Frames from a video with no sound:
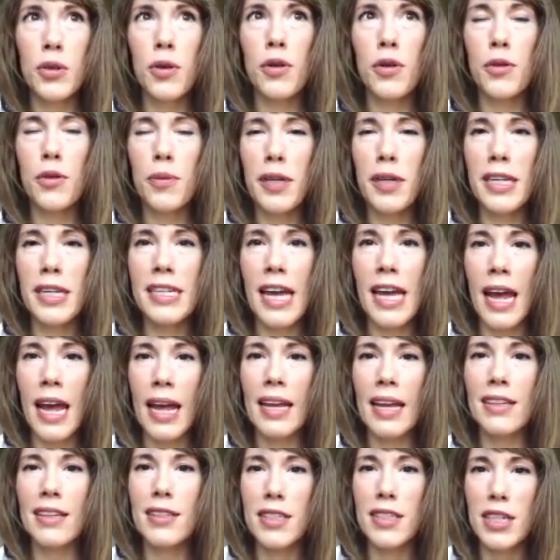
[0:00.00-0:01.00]
2 or 3
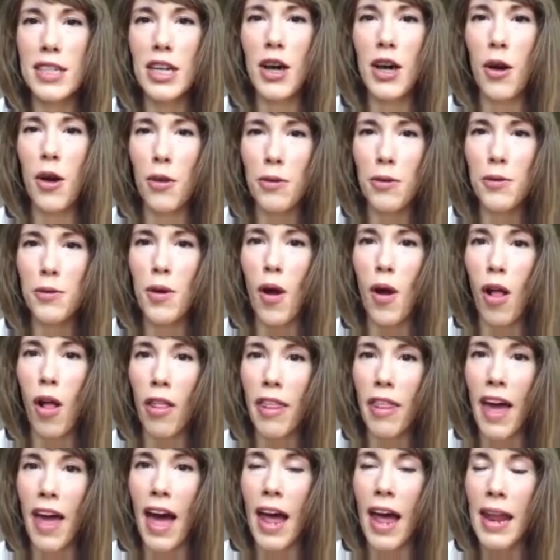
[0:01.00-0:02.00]
days to go through
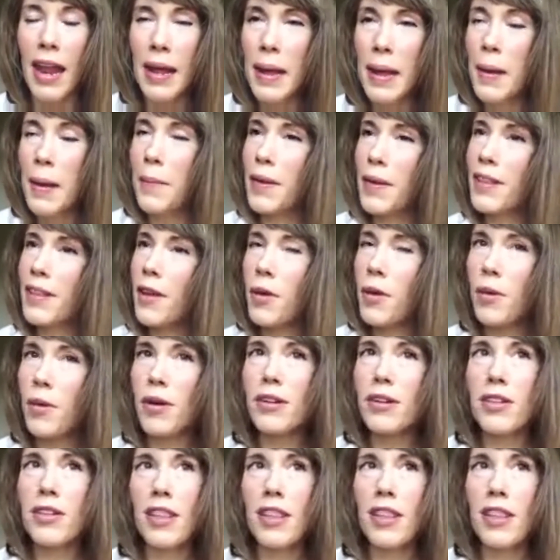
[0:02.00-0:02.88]
all of that. But there